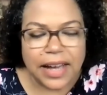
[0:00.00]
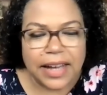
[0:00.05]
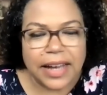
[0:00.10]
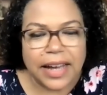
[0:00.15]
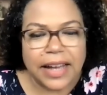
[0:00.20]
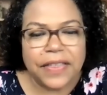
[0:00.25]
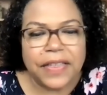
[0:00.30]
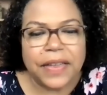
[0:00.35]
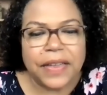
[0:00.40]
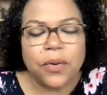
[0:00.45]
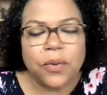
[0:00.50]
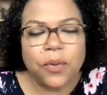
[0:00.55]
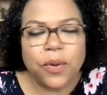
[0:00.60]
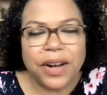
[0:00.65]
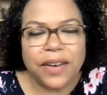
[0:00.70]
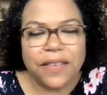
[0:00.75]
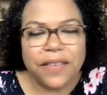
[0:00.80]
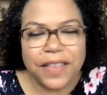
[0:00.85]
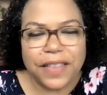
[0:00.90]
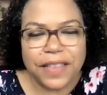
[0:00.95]
I think one
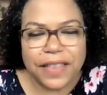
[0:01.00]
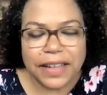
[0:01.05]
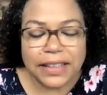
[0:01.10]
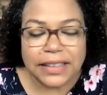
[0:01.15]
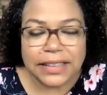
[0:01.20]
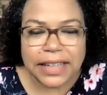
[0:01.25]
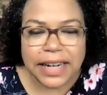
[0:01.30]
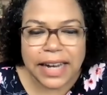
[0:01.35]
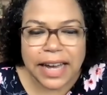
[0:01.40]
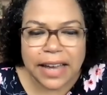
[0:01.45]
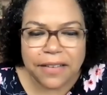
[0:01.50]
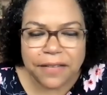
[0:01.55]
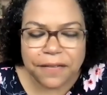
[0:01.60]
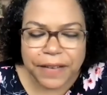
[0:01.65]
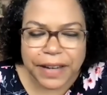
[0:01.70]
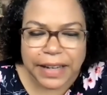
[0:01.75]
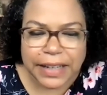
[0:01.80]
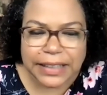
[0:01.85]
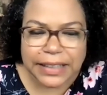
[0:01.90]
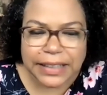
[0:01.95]
of the things that I
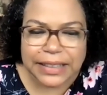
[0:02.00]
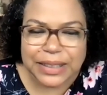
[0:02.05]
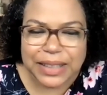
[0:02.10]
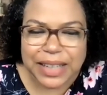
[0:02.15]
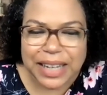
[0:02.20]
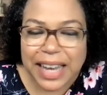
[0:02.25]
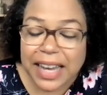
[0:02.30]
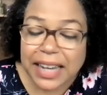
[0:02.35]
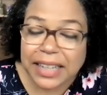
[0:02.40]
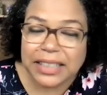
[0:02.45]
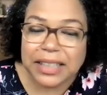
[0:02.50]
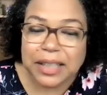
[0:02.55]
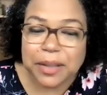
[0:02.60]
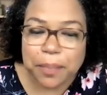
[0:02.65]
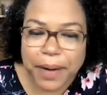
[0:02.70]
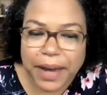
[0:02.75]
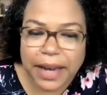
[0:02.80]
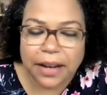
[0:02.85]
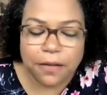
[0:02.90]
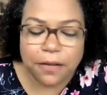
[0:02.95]
faced, I actually
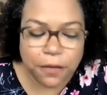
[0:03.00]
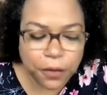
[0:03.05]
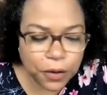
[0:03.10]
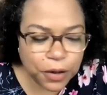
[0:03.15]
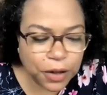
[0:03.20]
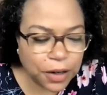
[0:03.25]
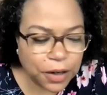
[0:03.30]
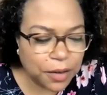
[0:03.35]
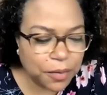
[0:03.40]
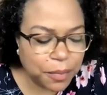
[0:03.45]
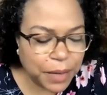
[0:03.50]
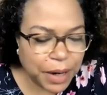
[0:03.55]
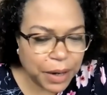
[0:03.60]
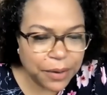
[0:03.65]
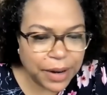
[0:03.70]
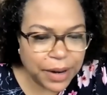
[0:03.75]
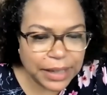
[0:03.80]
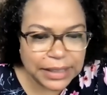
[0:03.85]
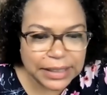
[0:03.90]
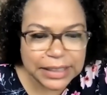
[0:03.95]
paid for my
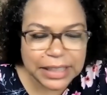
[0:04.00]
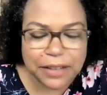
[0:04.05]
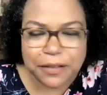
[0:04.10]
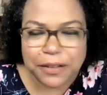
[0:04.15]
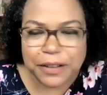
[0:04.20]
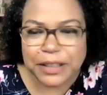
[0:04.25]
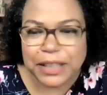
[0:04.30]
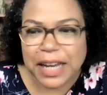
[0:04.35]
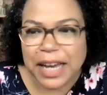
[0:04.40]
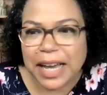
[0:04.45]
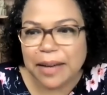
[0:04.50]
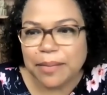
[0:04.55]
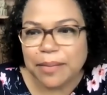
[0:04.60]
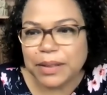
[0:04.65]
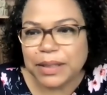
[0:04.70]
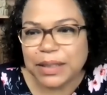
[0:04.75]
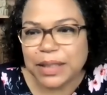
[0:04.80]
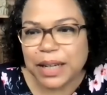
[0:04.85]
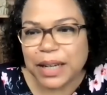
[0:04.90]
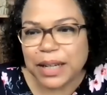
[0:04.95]
rent several
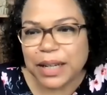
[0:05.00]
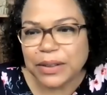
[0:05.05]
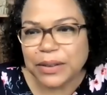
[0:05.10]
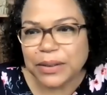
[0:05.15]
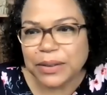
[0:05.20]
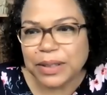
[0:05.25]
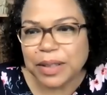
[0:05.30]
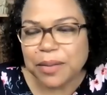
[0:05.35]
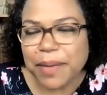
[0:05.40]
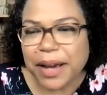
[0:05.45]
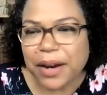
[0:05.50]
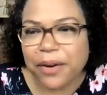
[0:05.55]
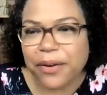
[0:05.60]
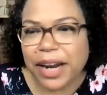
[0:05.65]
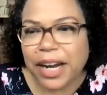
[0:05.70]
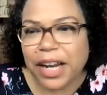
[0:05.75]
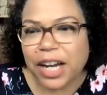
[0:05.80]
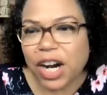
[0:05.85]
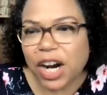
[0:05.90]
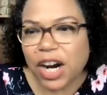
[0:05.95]
times using my
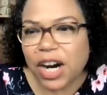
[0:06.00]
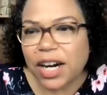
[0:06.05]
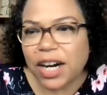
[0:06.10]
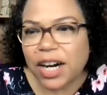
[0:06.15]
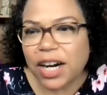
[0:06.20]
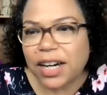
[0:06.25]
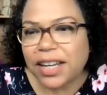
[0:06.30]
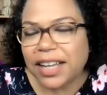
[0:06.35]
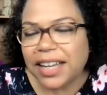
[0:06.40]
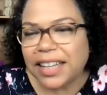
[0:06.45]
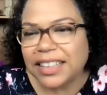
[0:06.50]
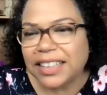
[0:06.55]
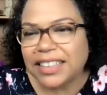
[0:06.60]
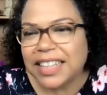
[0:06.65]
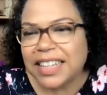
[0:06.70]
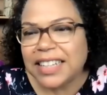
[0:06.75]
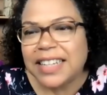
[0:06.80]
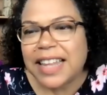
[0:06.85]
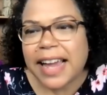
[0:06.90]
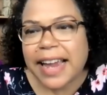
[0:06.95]
credit card and
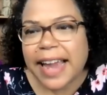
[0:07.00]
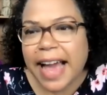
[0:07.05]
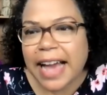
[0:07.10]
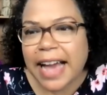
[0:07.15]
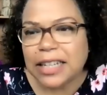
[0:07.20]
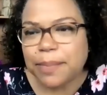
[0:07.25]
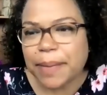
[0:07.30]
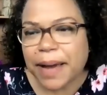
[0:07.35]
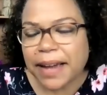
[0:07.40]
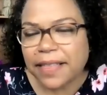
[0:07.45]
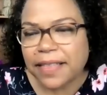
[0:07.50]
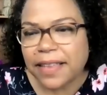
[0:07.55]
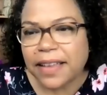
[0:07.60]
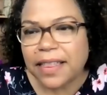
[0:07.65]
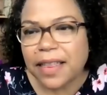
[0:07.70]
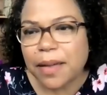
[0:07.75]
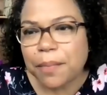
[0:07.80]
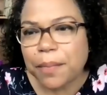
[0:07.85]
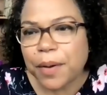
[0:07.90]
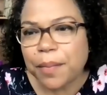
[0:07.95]
did that cashback thing
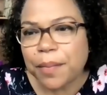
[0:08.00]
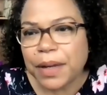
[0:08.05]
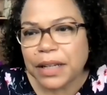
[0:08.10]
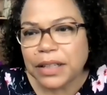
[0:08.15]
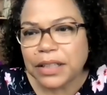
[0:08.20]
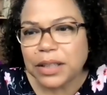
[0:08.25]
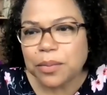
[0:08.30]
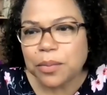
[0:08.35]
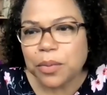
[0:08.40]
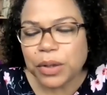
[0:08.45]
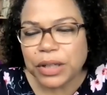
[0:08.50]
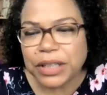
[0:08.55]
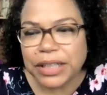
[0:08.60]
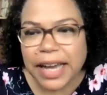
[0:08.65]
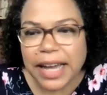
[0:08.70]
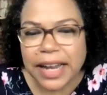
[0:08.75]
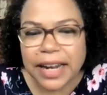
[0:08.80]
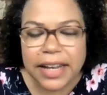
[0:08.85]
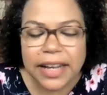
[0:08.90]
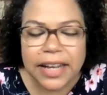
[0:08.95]
that put me into more debt